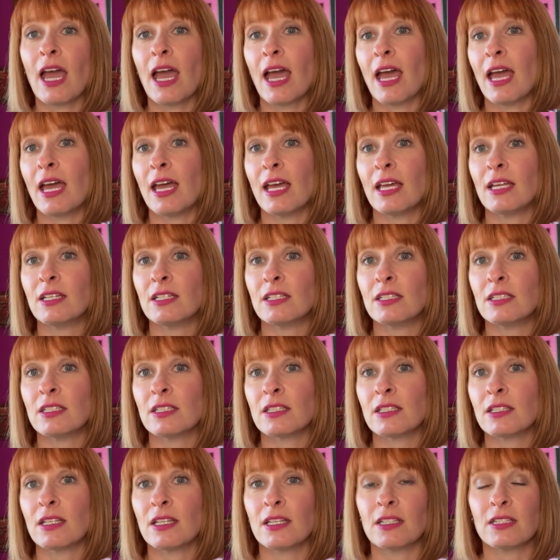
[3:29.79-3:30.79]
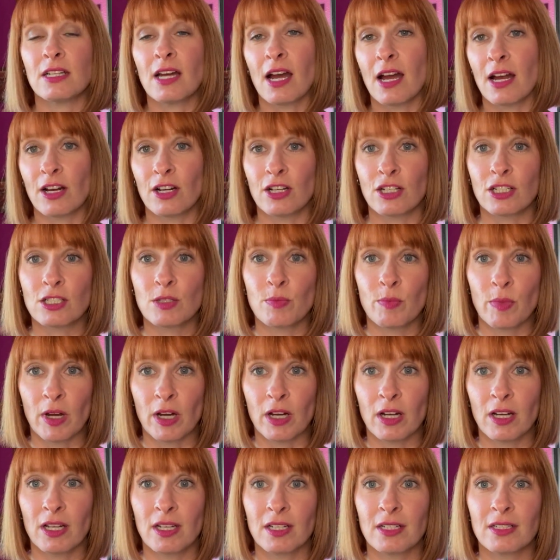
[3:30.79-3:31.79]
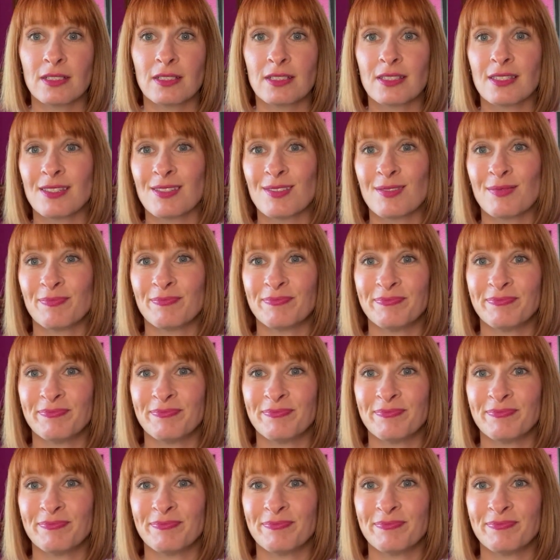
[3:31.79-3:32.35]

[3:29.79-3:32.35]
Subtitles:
and the entire experience.